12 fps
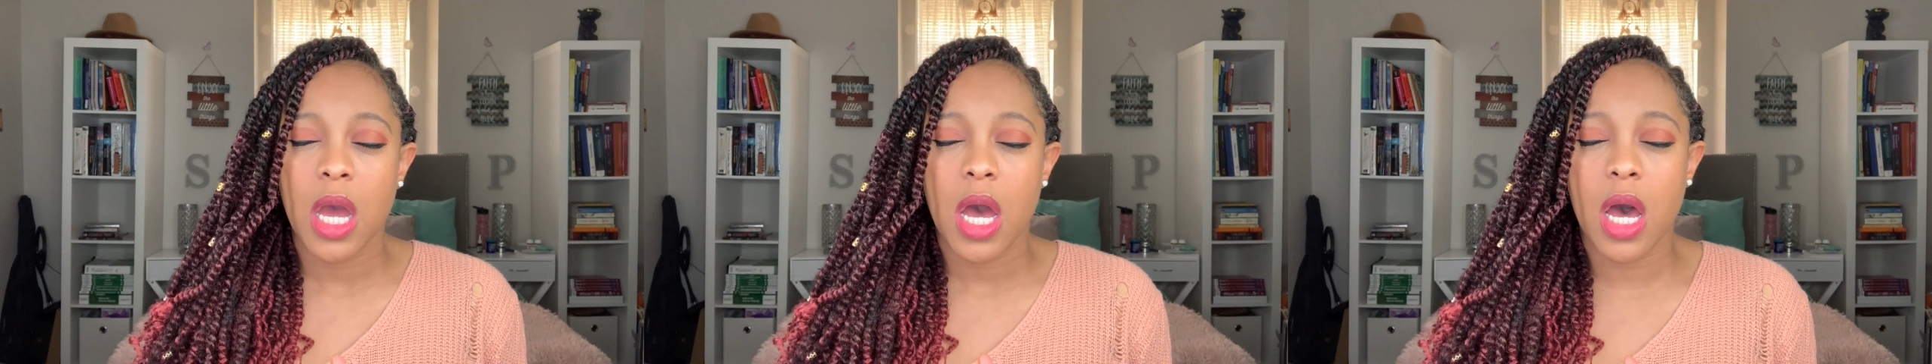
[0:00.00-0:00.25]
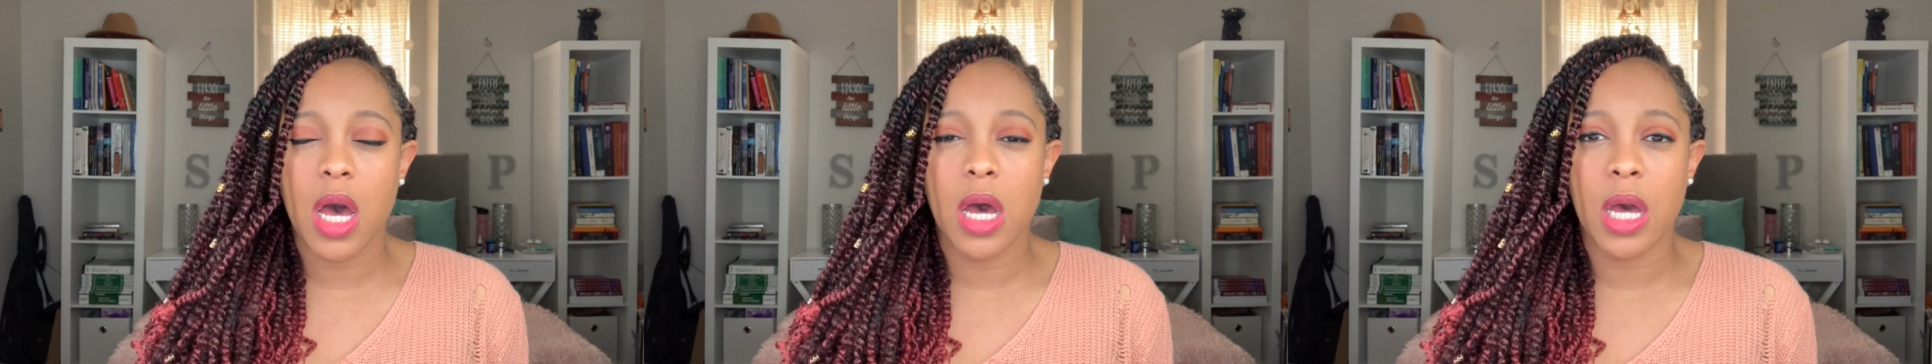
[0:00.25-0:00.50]

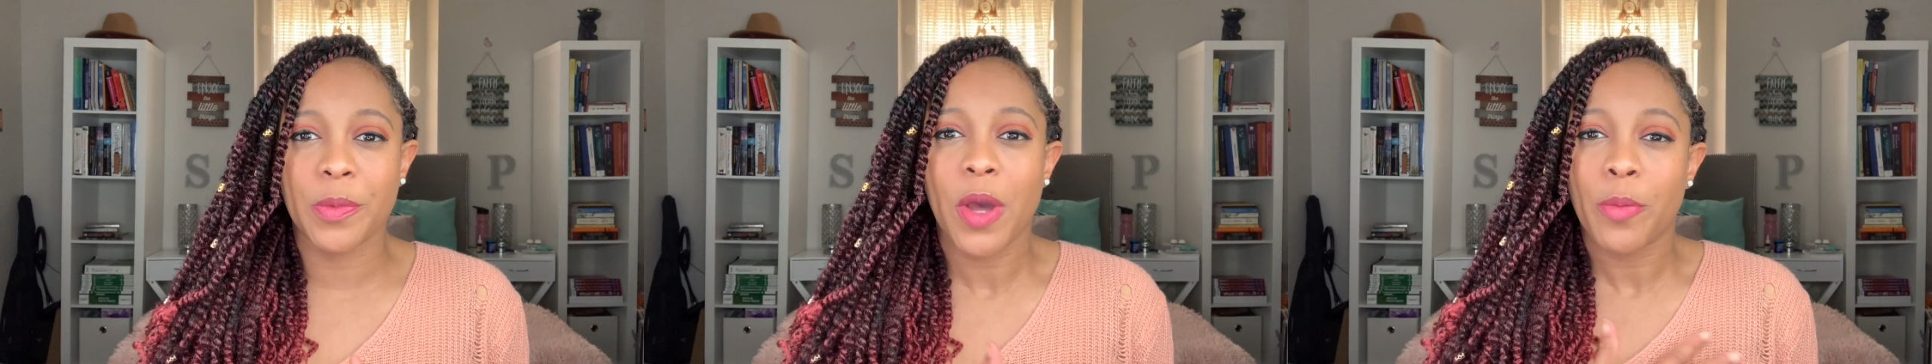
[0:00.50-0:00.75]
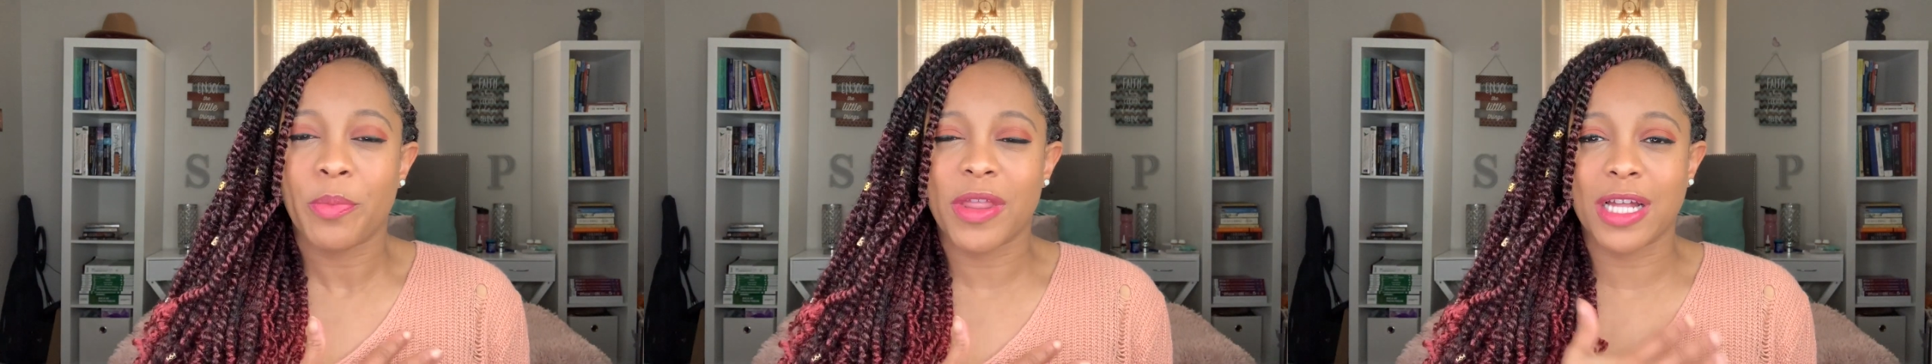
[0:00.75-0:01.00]
But
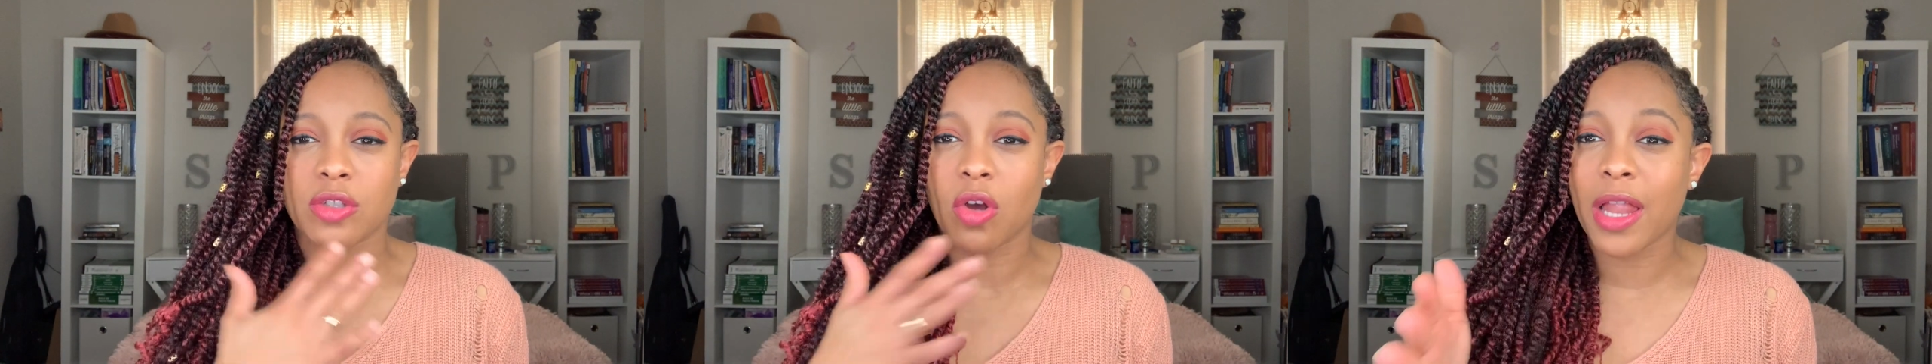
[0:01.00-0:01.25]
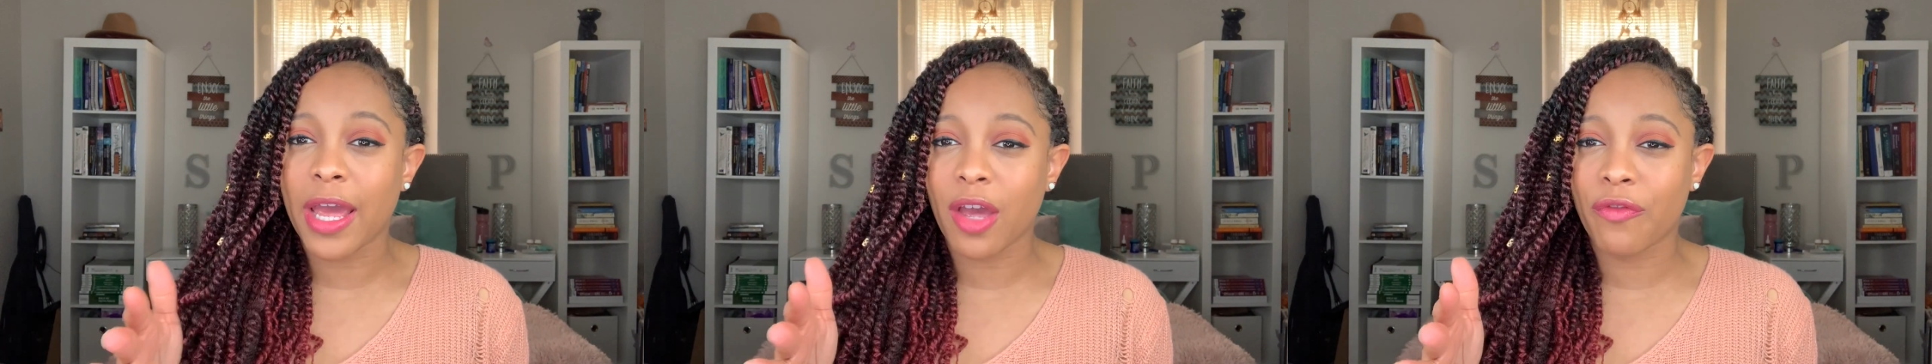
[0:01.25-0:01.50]
that's all
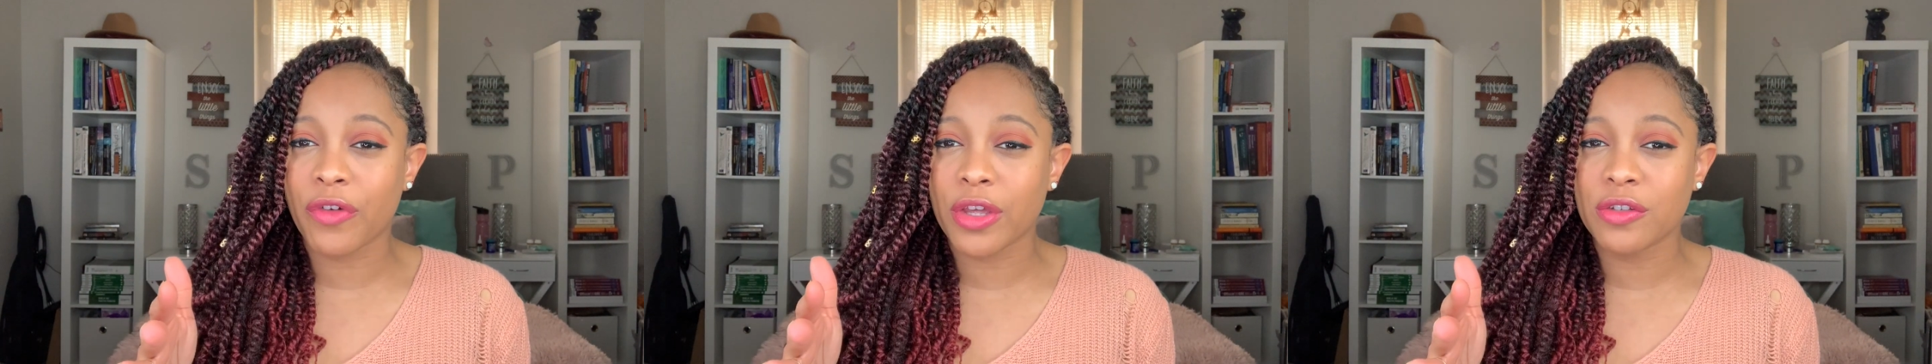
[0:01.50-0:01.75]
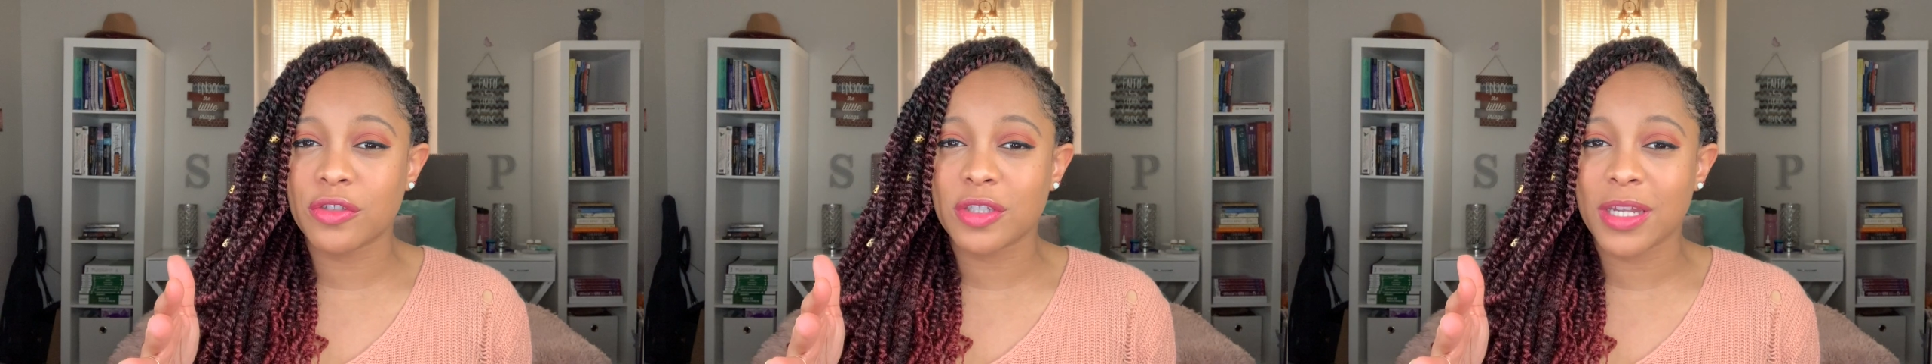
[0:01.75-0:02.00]
I have for
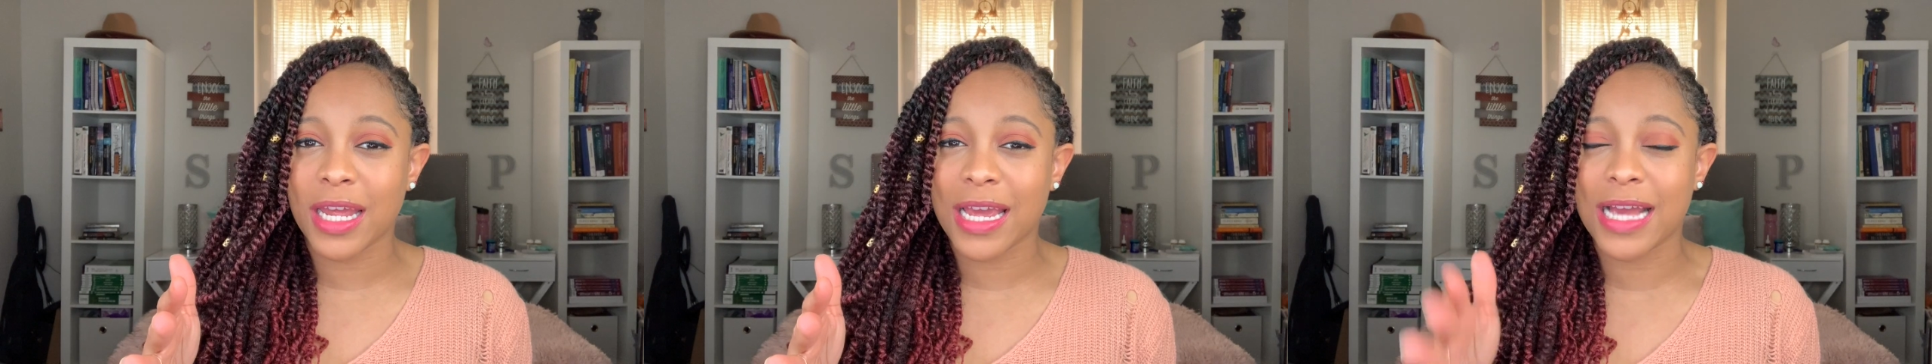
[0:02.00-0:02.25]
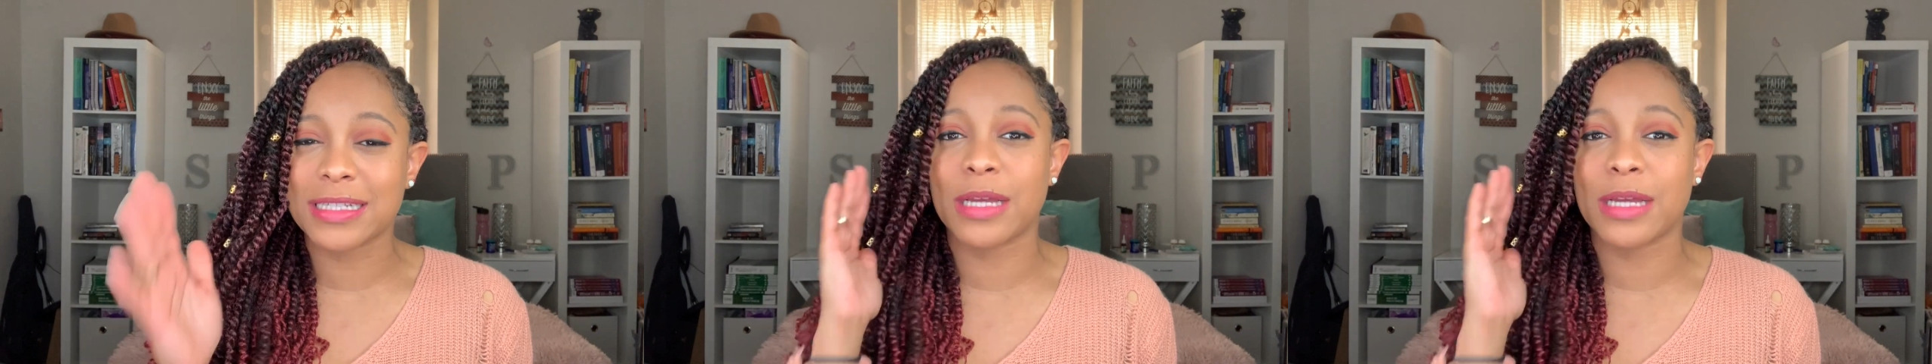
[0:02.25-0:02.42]
you today, guys.